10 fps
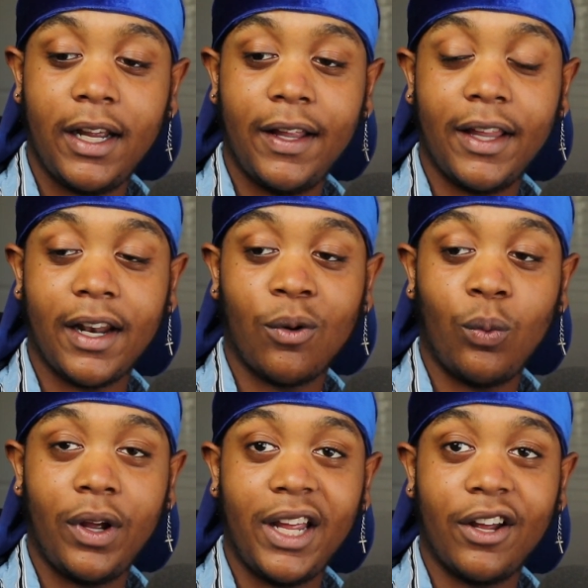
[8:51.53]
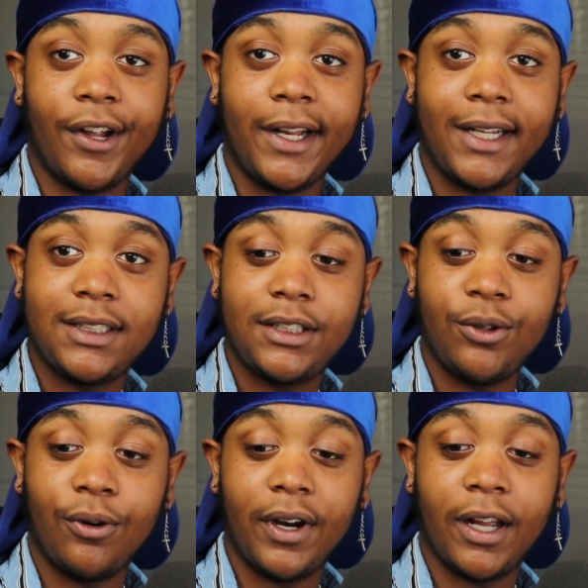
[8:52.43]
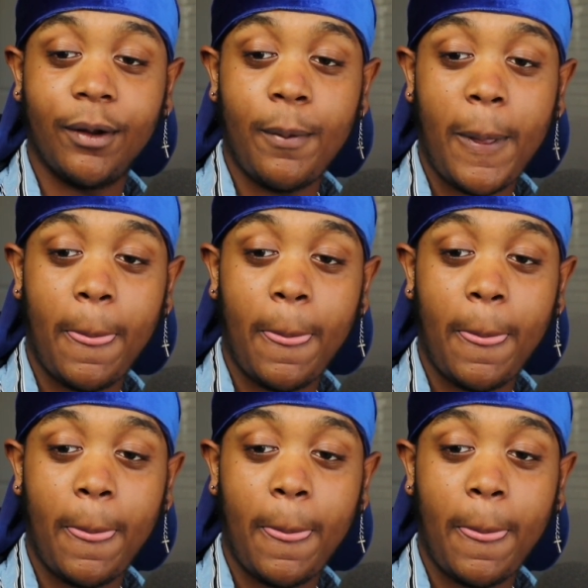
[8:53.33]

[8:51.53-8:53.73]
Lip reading: And then I went on Instagram